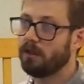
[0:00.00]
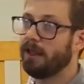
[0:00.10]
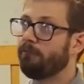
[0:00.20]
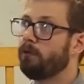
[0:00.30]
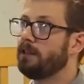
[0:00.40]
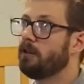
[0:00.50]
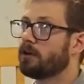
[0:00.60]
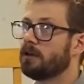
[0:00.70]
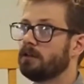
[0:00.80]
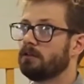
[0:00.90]
if we look
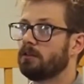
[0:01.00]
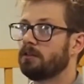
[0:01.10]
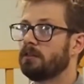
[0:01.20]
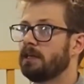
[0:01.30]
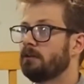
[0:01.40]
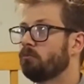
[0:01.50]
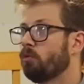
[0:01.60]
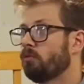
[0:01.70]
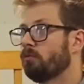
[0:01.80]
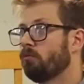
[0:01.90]
at
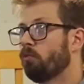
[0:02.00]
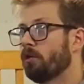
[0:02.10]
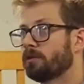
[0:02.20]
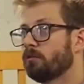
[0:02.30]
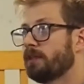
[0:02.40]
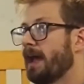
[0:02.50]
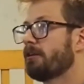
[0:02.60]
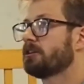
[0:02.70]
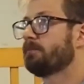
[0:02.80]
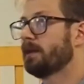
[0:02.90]
what's called the
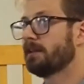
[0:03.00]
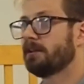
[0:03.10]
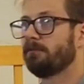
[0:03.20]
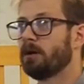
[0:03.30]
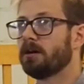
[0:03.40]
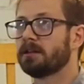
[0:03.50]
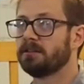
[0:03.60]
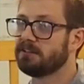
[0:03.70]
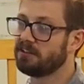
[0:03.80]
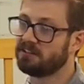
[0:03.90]
heritability of
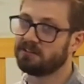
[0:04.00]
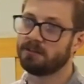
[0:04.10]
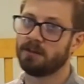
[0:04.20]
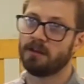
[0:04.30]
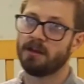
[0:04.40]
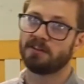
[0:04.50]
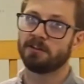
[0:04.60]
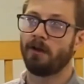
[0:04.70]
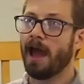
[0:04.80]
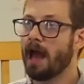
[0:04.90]
Parkinson's,
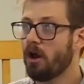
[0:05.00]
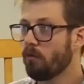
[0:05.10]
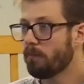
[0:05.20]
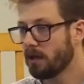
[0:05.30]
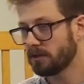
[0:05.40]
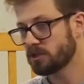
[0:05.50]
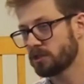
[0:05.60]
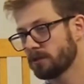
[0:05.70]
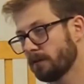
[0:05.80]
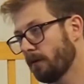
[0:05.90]
so how
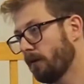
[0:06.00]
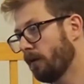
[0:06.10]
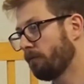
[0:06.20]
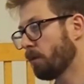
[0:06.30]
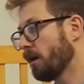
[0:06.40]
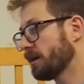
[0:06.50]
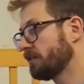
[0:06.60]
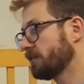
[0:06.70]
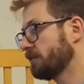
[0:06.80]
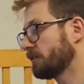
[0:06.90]
much of
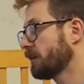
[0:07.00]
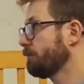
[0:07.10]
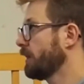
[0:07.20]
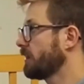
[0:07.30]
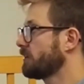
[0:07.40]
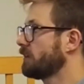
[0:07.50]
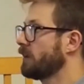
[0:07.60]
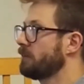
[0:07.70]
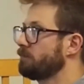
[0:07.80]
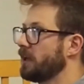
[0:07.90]
Parkinson's can be
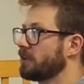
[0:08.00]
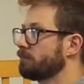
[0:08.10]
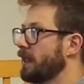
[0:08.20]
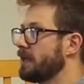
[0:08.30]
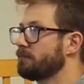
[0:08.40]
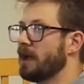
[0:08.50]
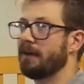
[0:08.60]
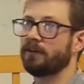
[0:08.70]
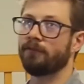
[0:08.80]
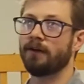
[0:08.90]
explained by
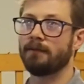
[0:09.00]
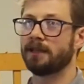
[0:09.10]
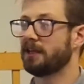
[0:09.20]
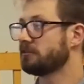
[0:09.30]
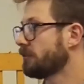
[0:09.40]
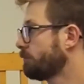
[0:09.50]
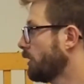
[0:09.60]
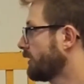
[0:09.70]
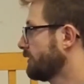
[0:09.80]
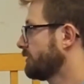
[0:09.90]
having a family history of
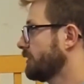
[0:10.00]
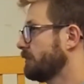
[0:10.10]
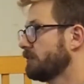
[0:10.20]
Parkinson's,